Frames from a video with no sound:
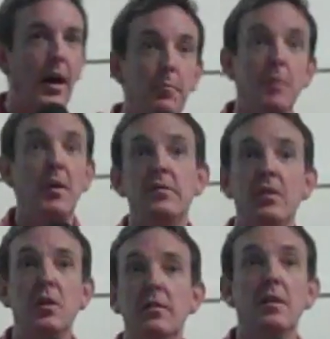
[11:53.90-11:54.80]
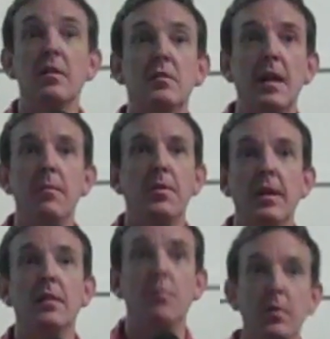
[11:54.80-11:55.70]
I would be suggesting the same
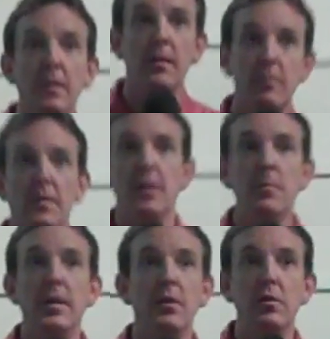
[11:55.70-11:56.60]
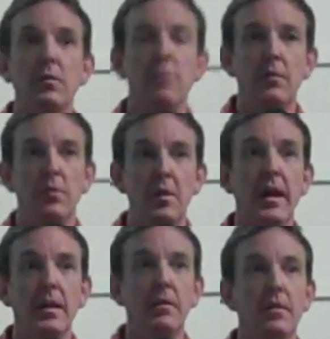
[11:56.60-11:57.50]
thing, that we need to be
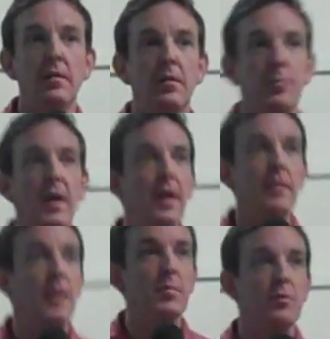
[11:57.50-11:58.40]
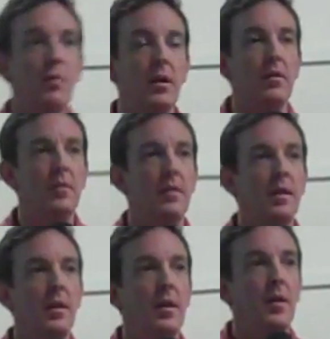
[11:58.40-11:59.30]
uniting behind them as well.
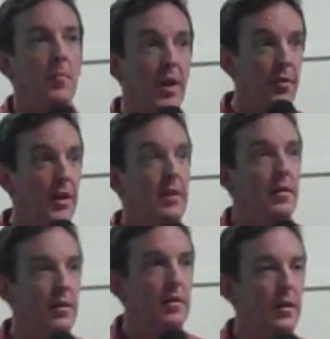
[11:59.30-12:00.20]
But I think